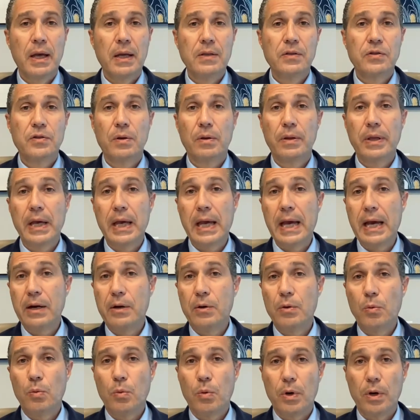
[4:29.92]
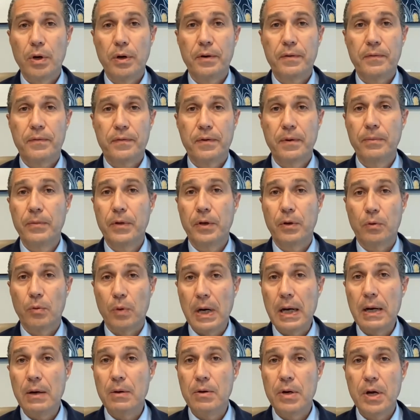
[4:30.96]
And so they had to work from the
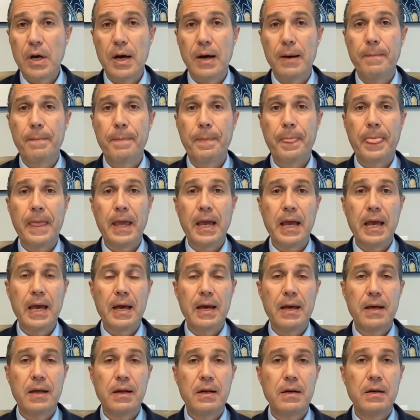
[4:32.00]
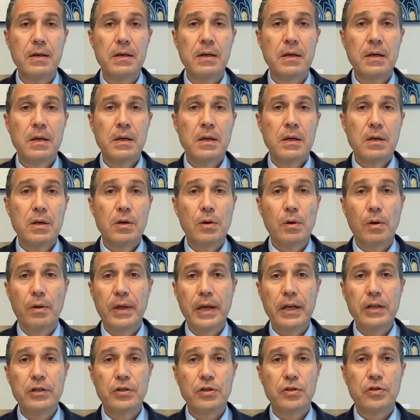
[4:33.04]
ground up. And, you know,
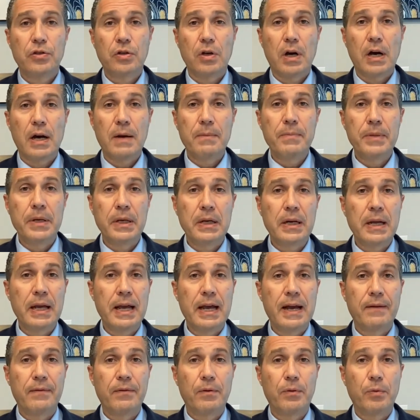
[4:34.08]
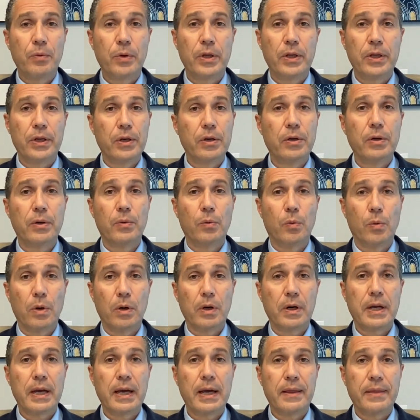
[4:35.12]
they just taught me to have a really good
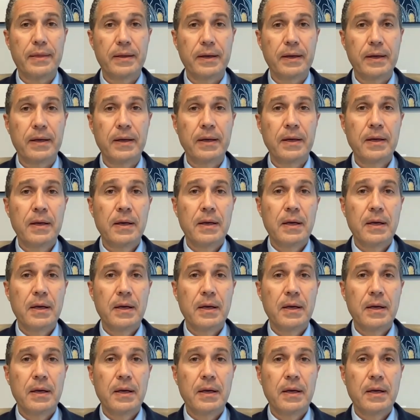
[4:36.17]
work ethic.